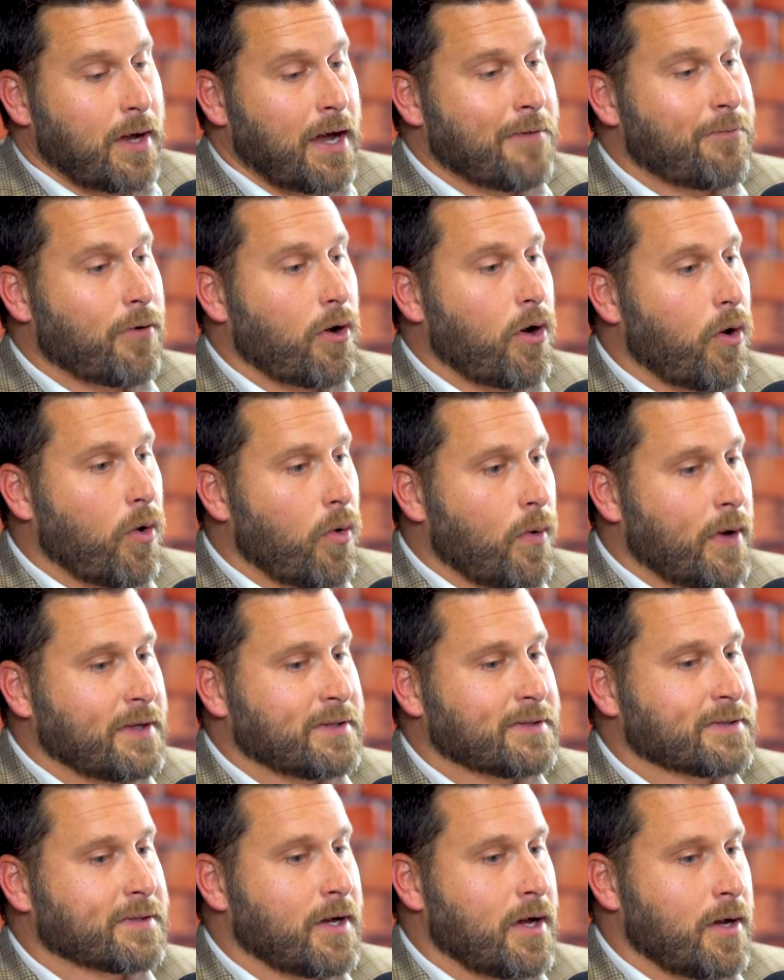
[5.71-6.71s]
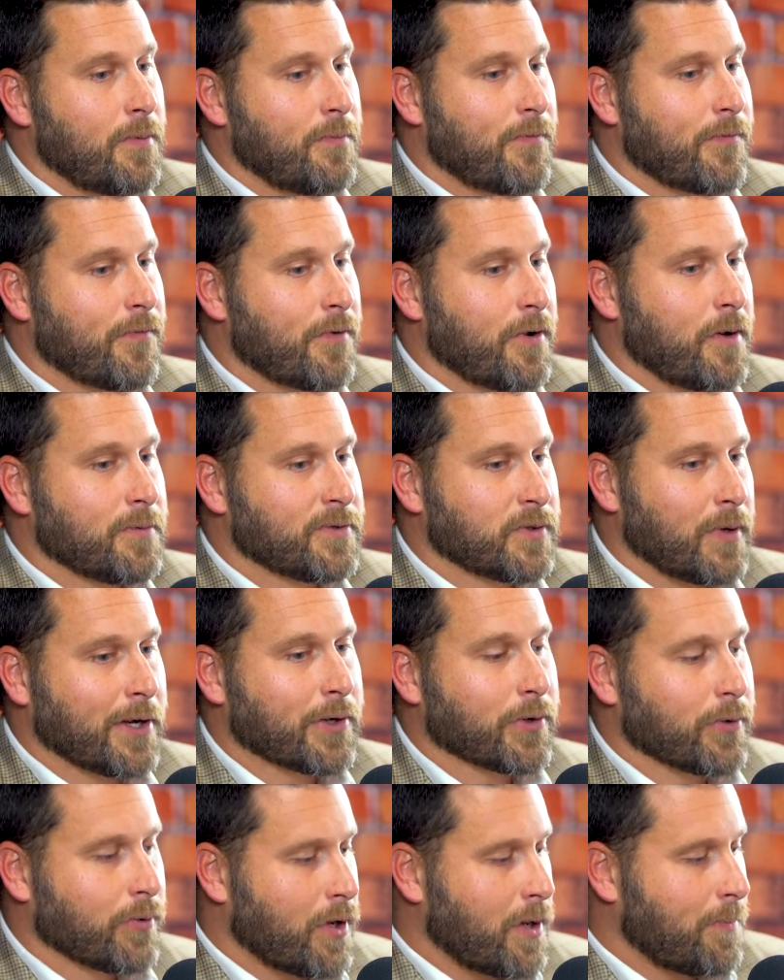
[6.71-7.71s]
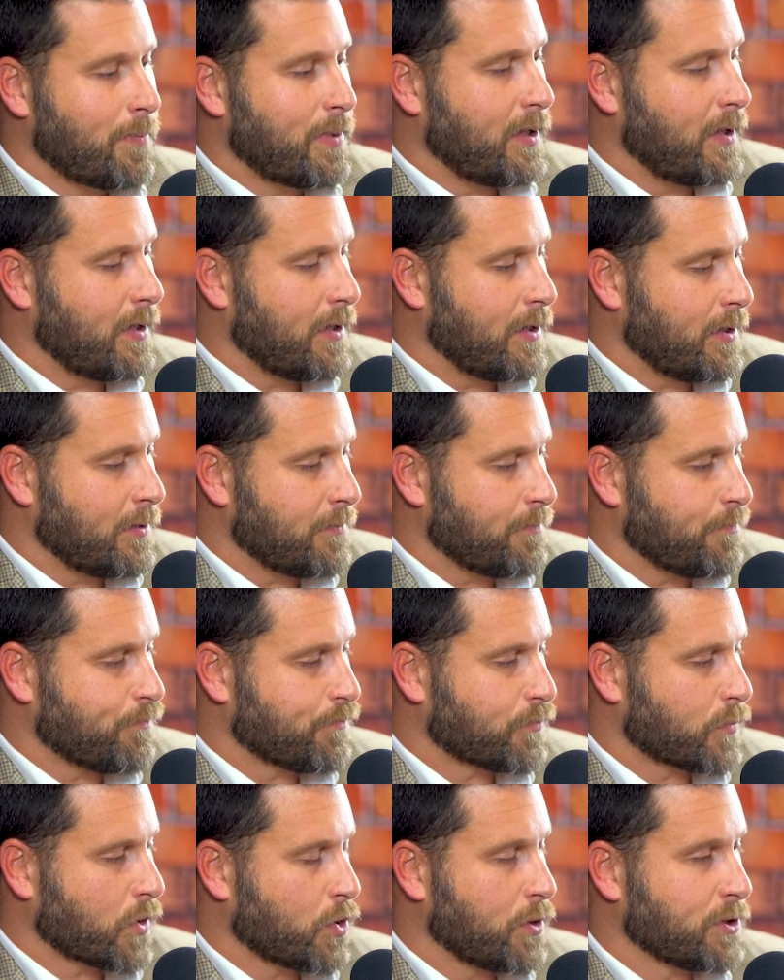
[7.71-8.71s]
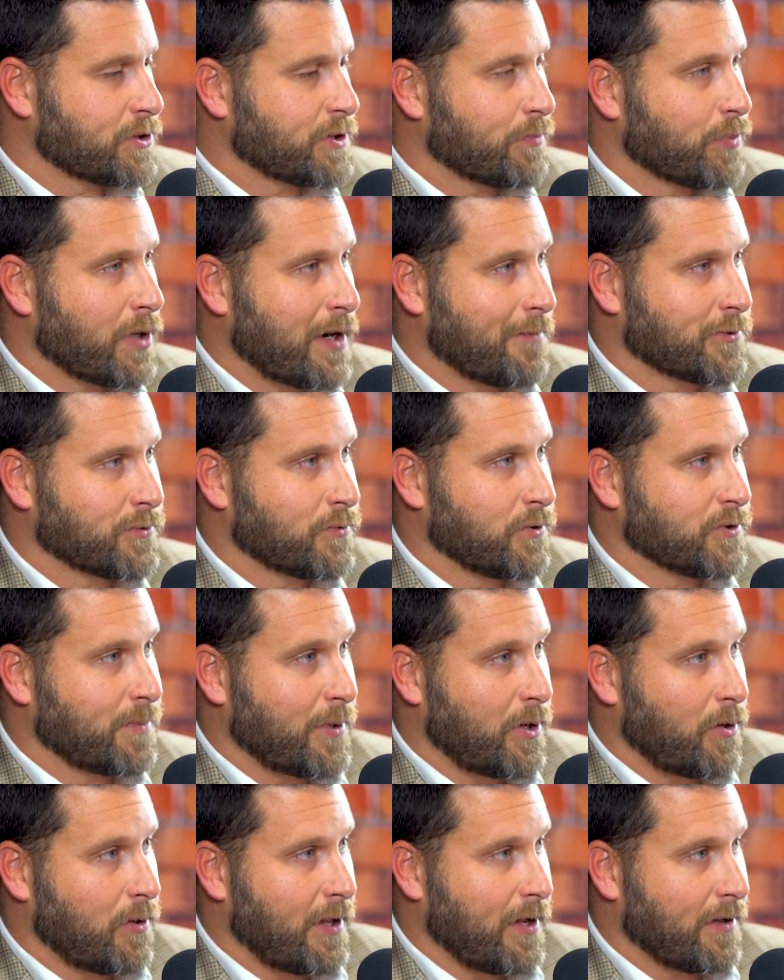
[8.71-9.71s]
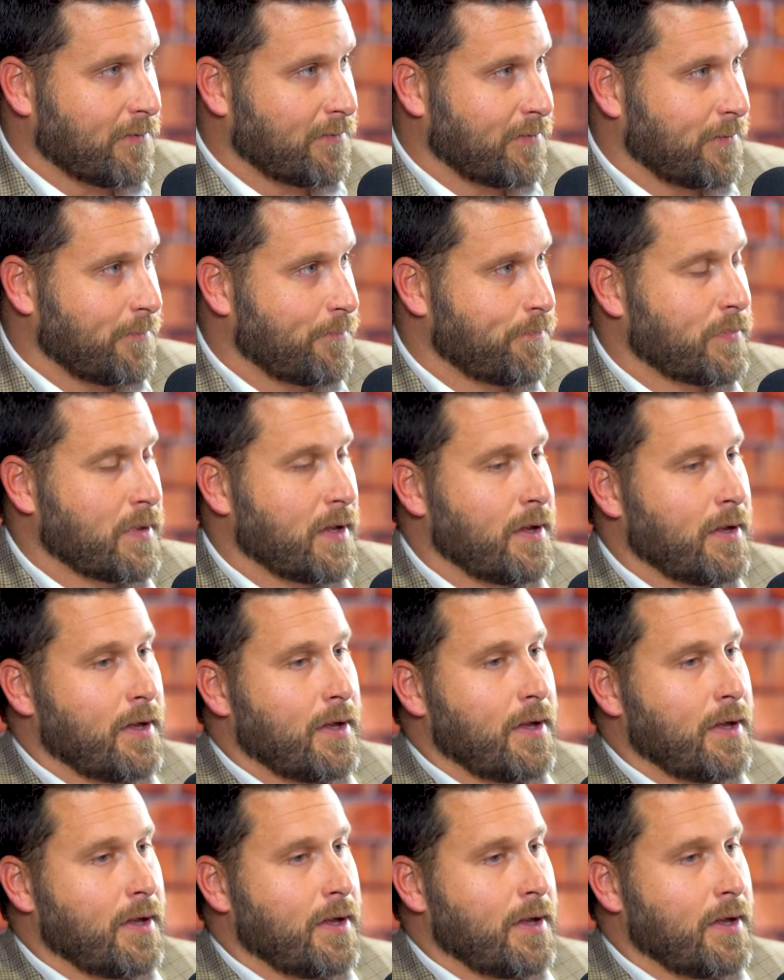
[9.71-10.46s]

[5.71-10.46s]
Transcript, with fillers: I've always come from, so I grew up in Christian private schools my whole life. Okay.